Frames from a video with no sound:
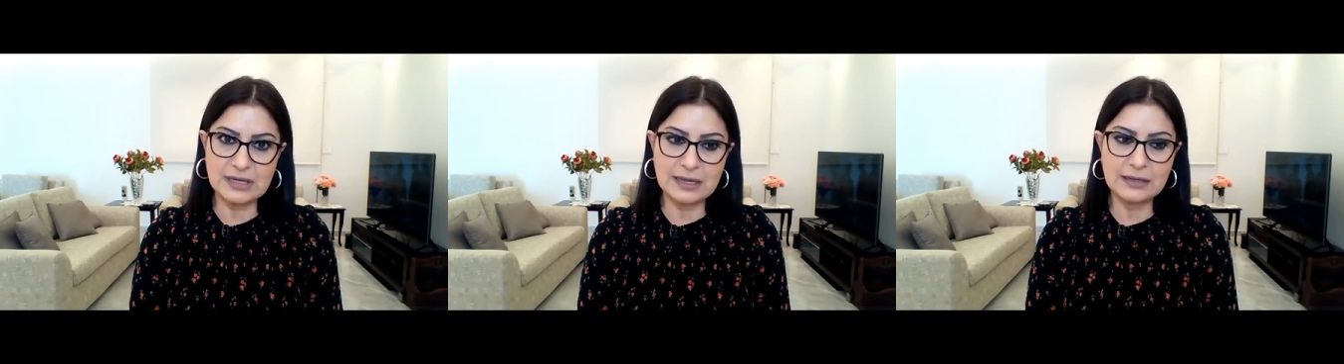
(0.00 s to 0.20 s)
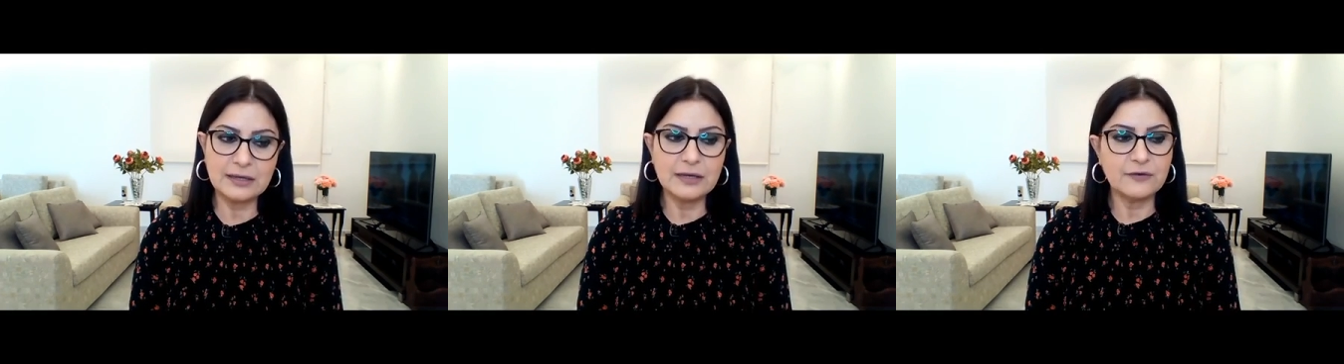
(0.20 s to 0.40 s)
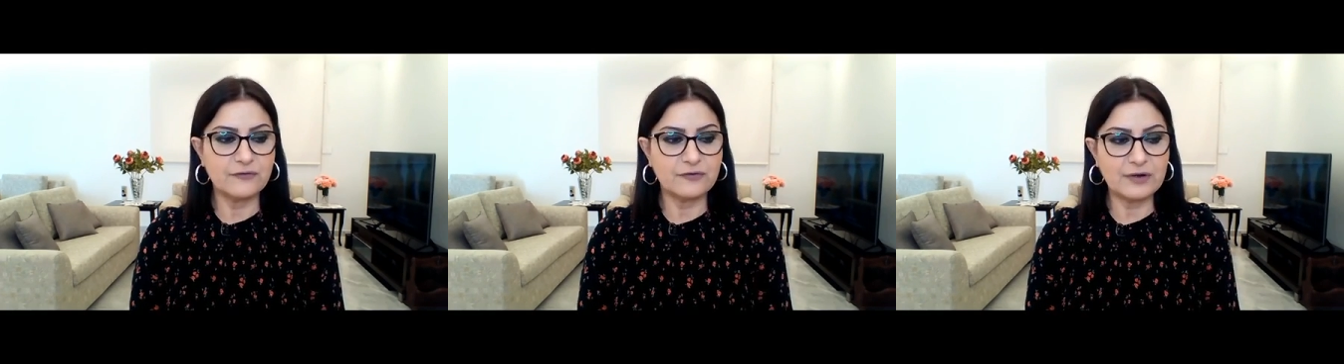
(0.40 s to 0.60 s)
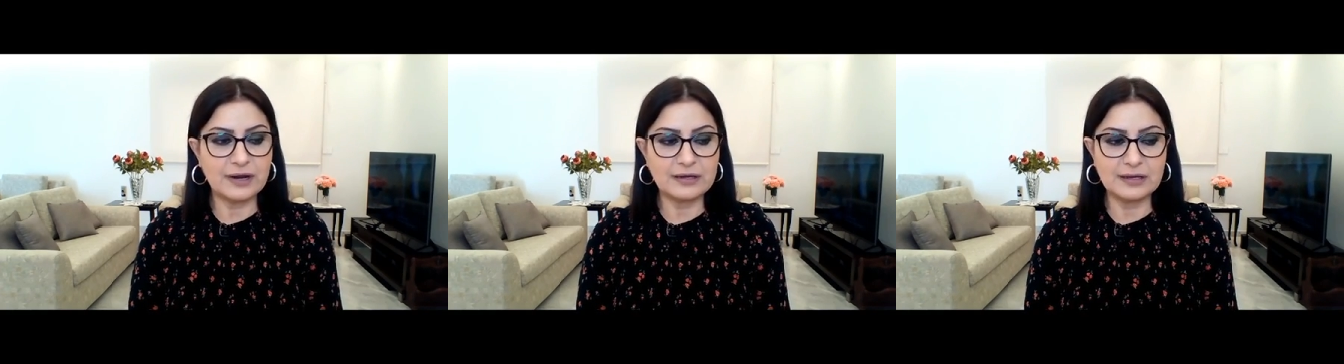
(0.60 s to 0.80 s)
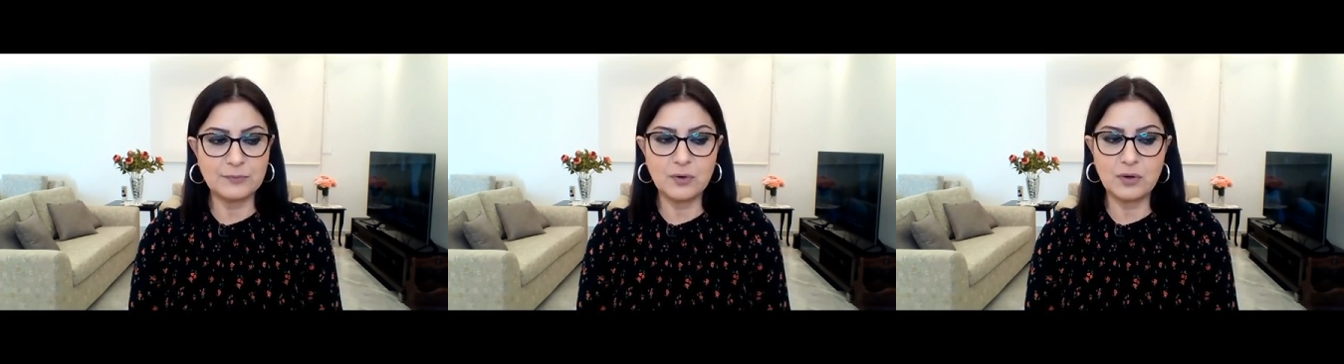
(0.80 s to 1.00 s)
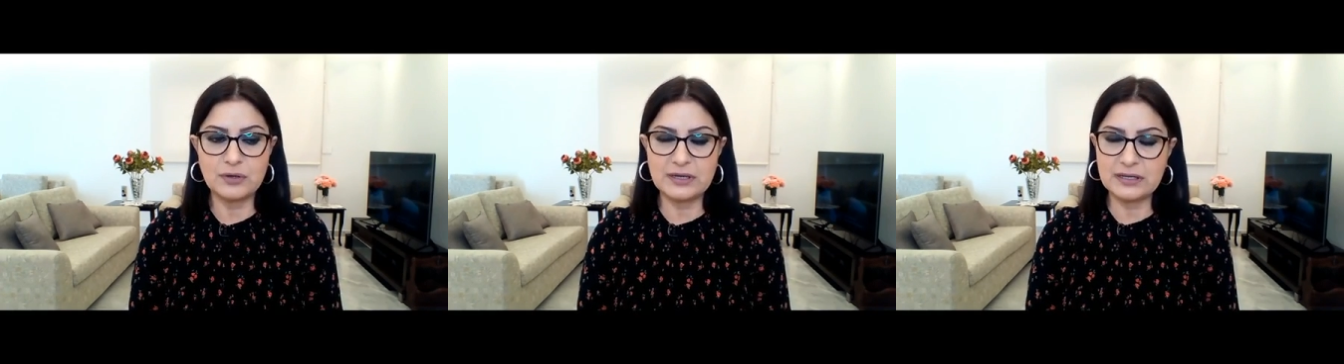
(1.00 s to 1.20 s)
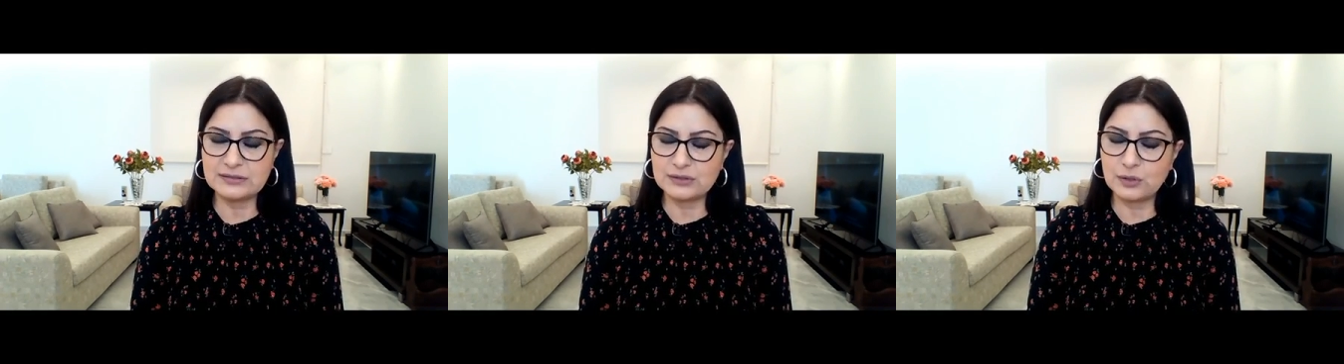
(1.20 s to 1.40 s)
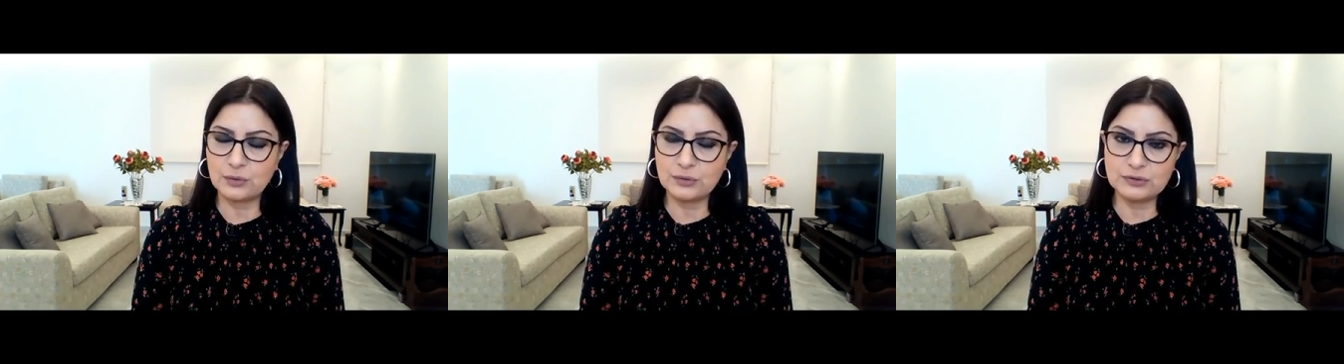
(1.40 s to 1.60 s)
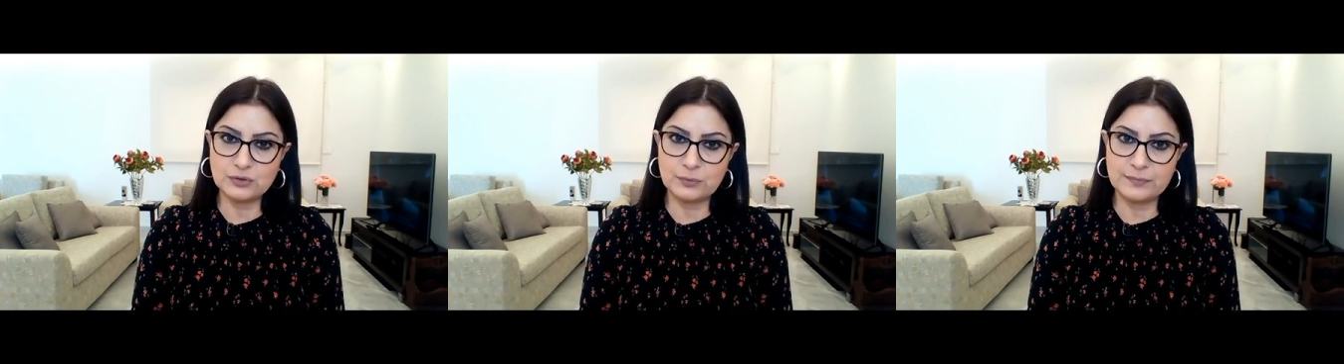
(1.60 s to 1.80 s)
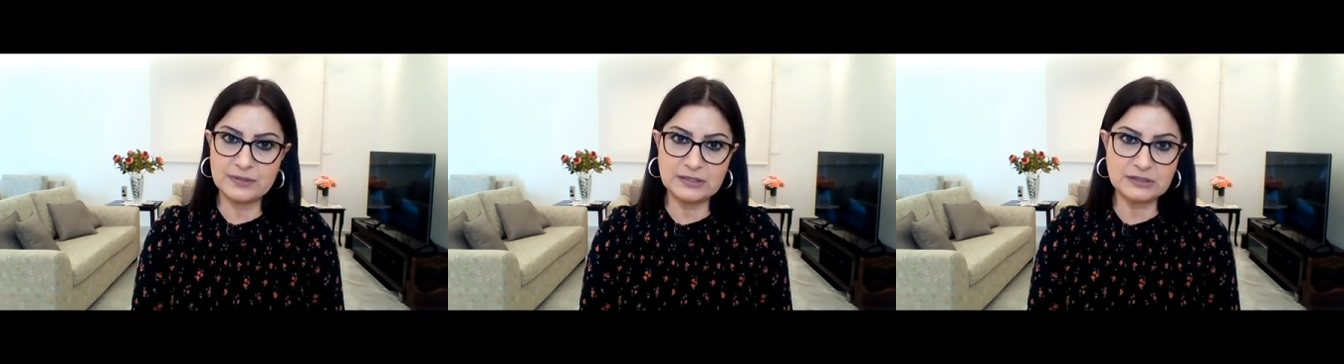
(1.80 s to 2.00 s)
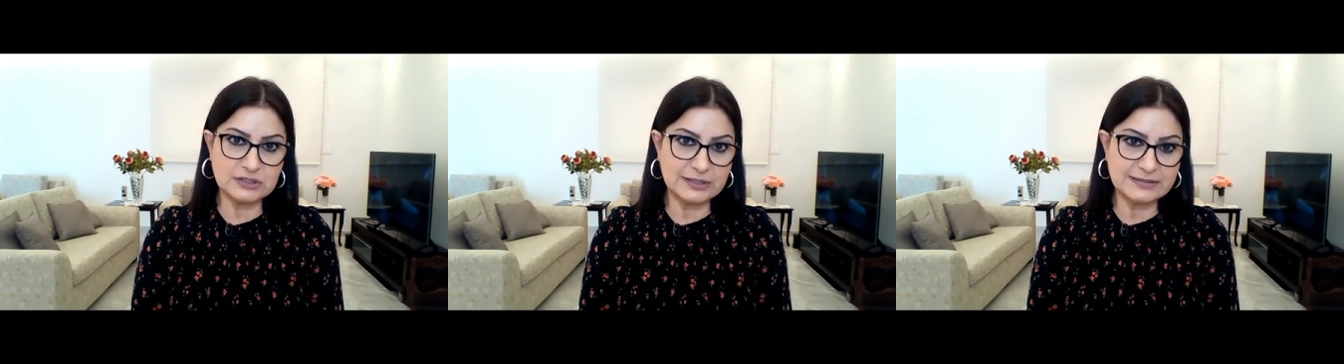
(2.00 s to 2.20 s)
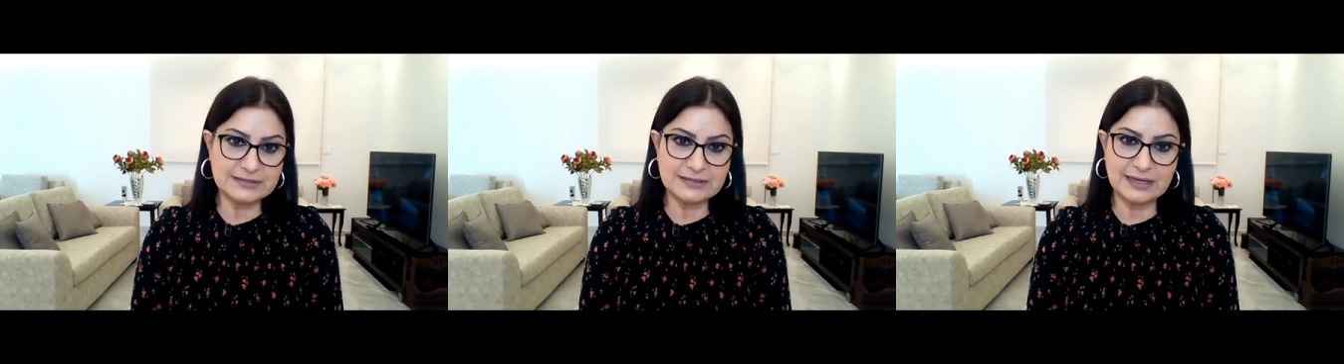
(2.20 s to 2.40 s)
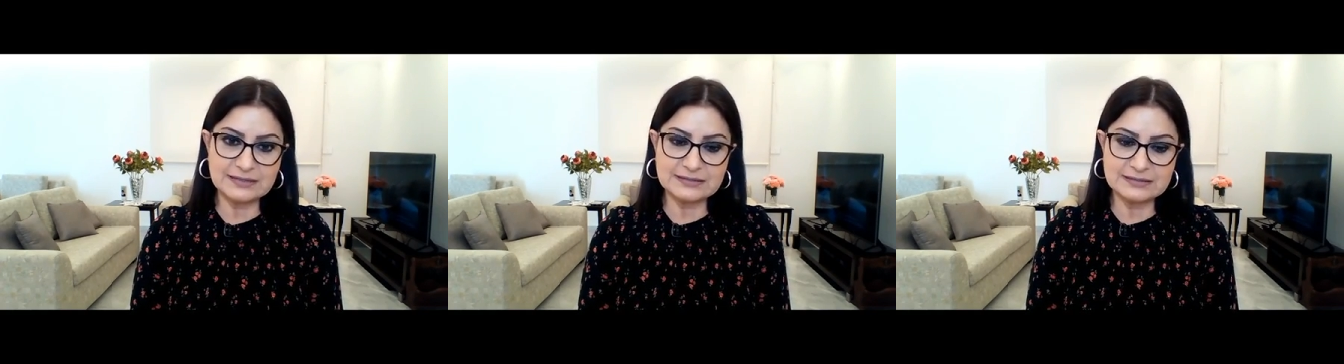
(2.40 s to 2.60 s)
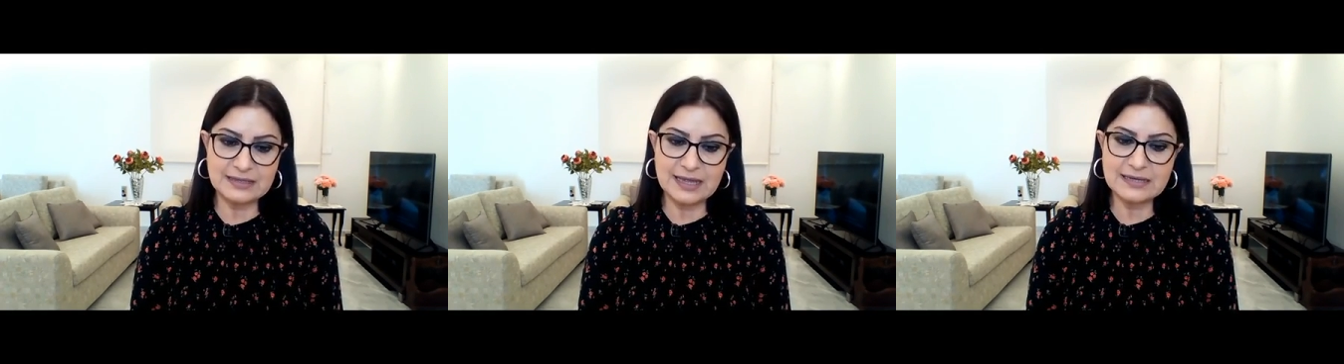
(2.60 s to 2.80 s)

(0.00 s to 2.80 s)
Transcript: Friday morning is going to be just as tense,